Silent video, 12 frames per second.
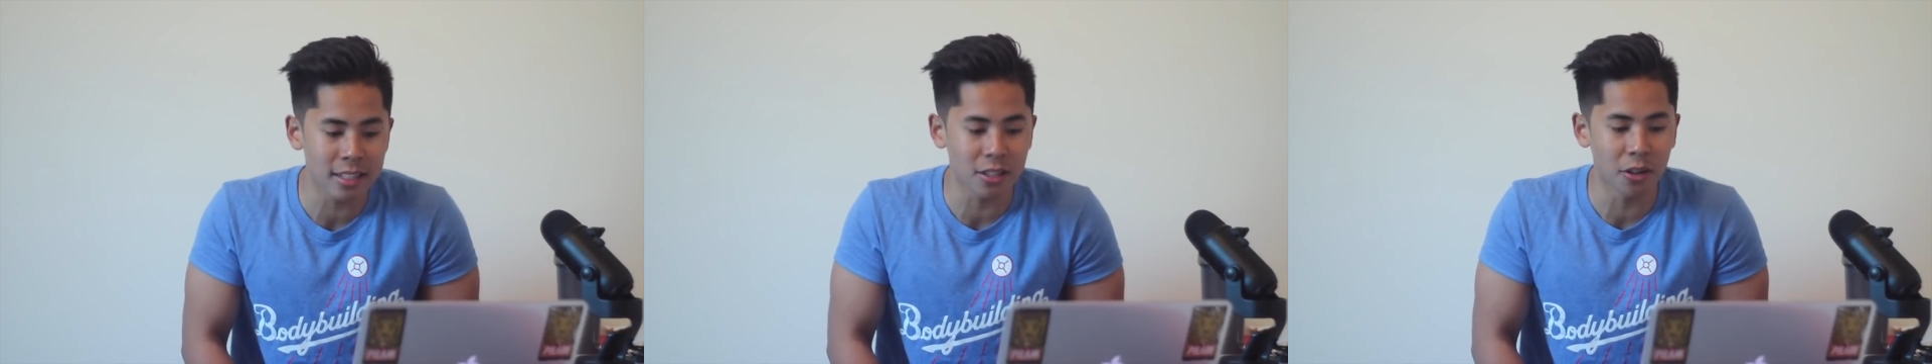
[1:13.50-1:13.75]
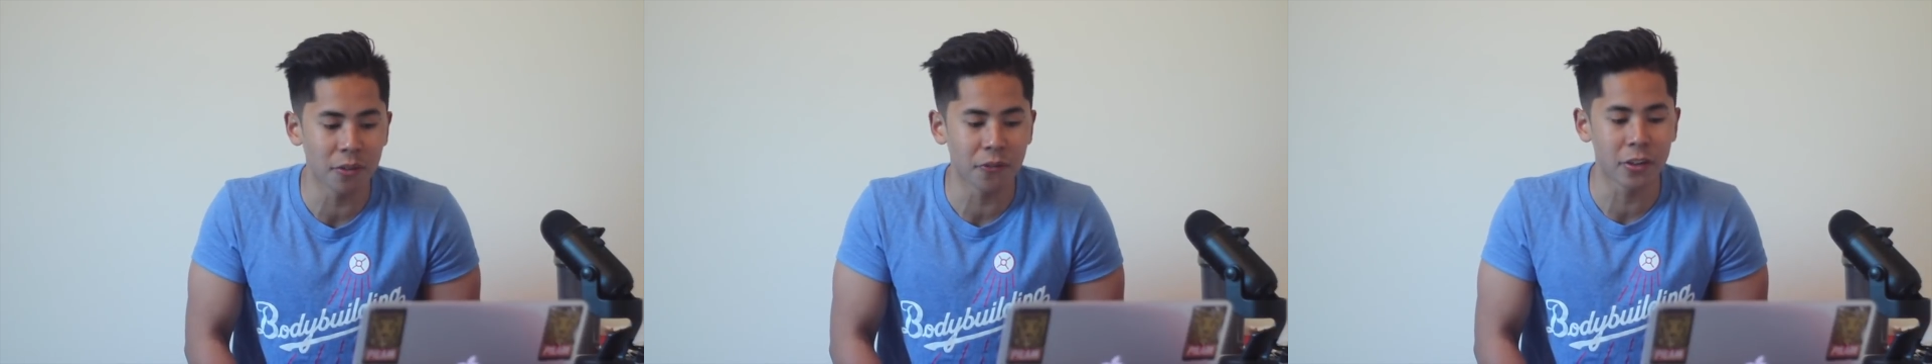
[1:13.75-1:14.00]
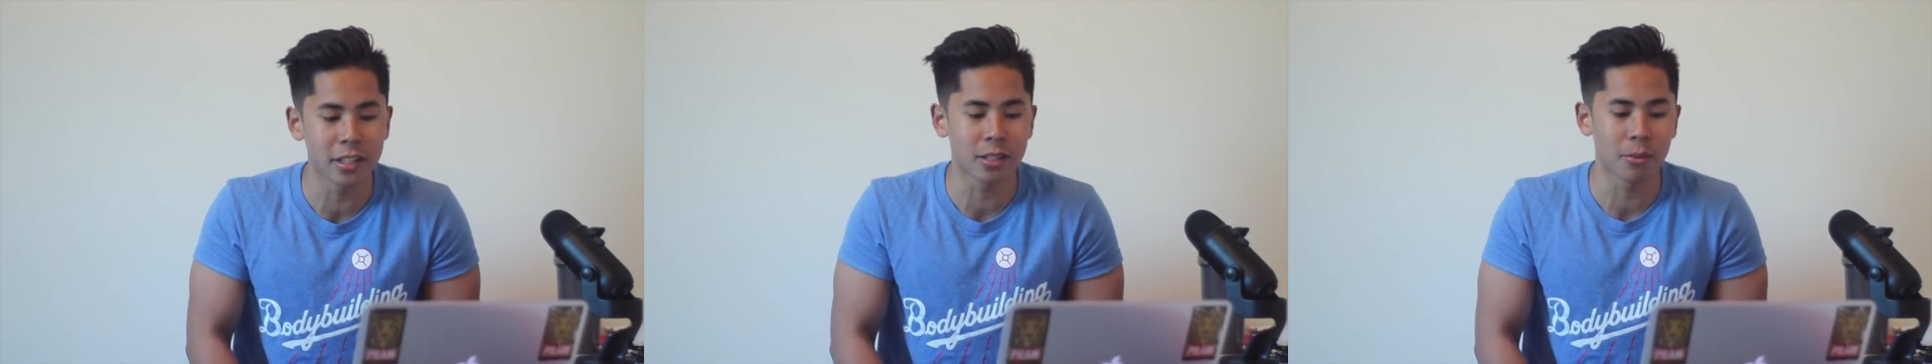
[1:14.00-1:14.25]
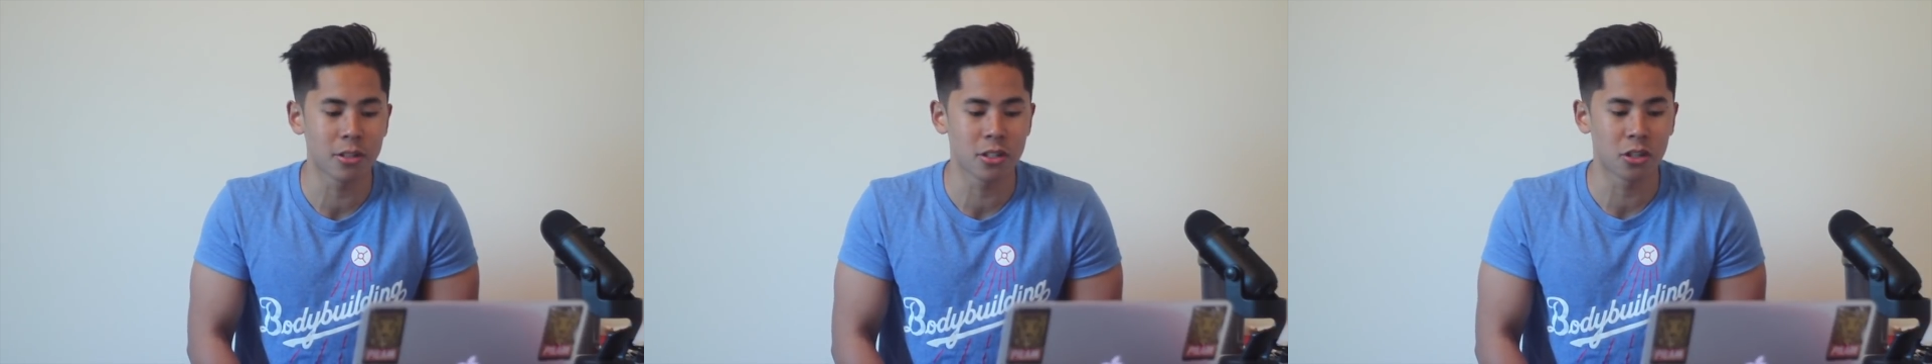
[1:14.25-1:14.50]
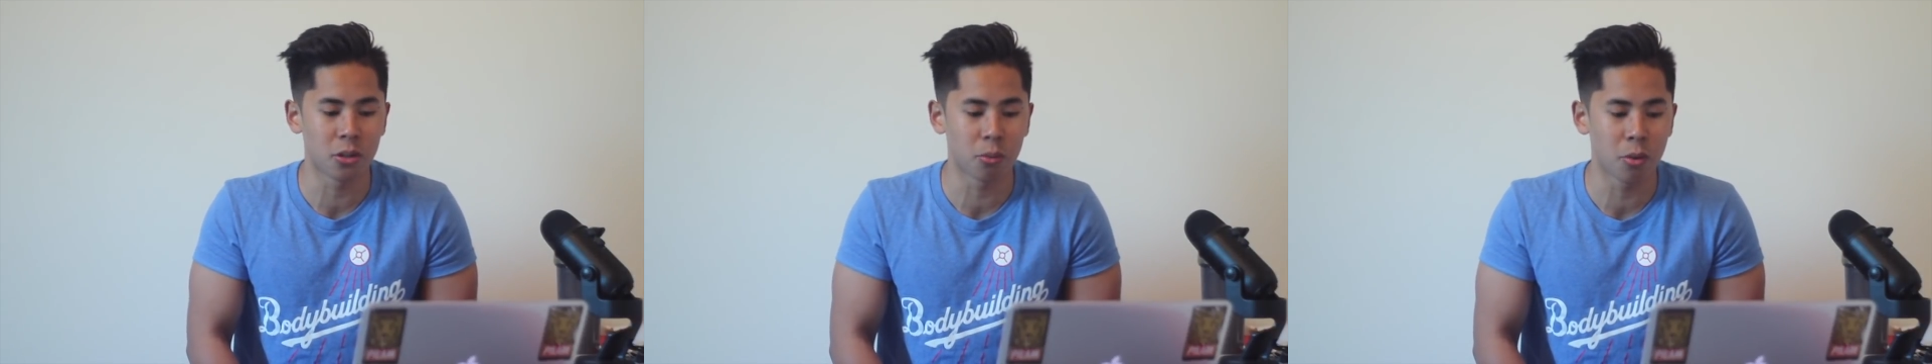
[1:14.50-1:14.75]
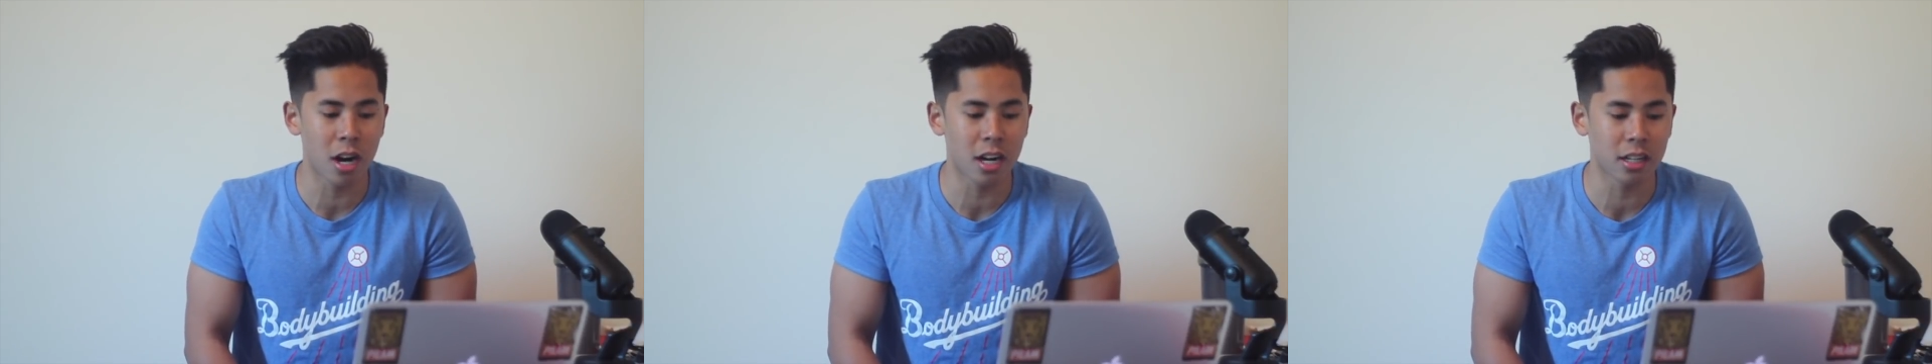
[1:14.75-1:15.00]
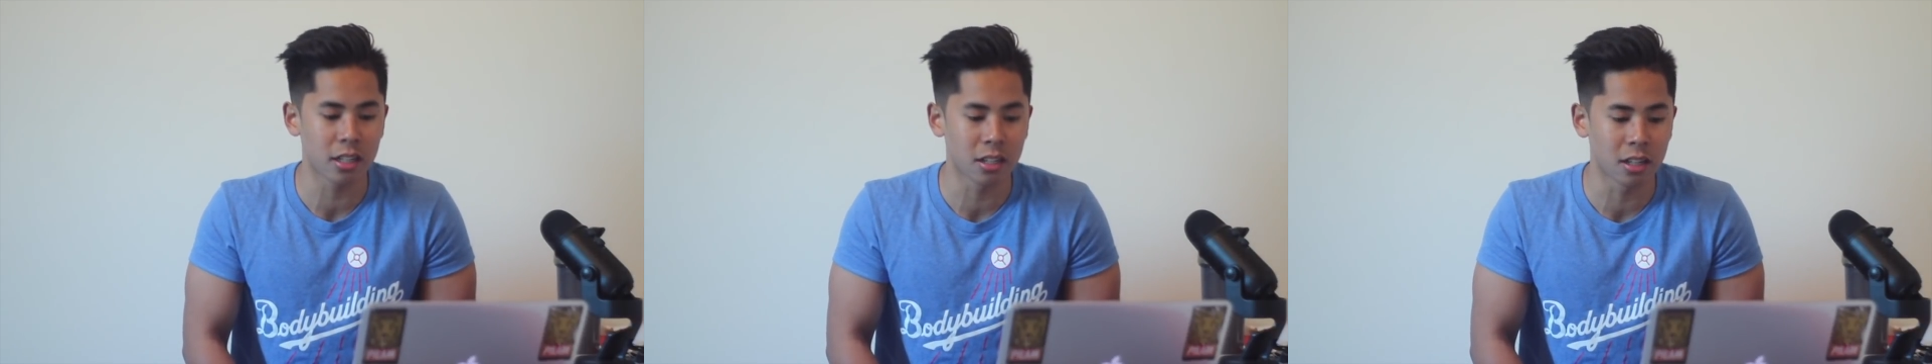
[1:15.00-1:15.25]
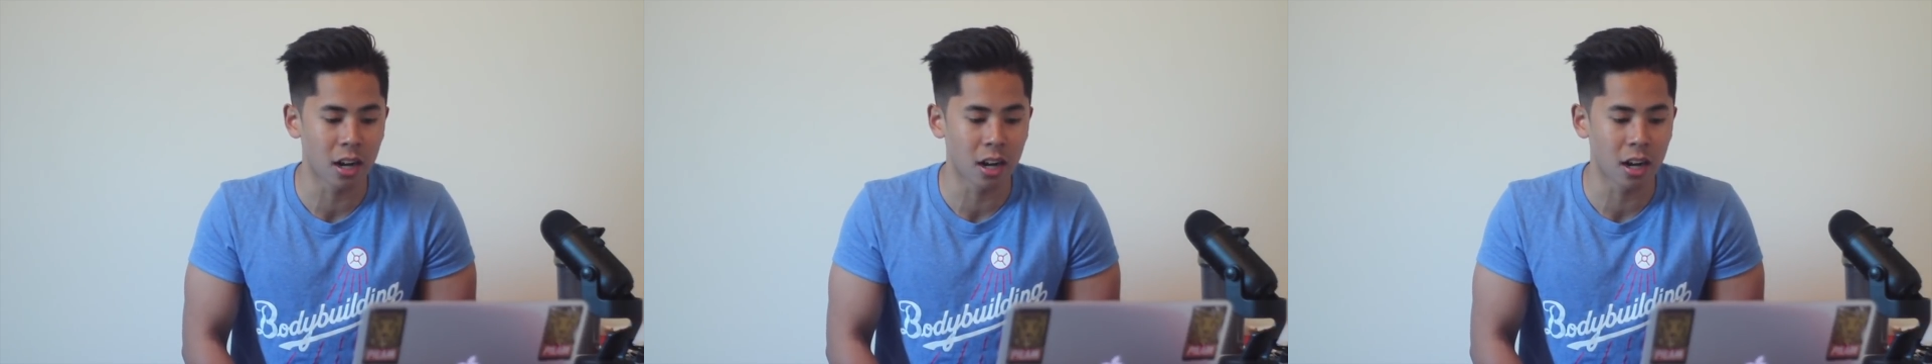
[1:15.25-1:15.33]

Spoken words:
is known for its original rock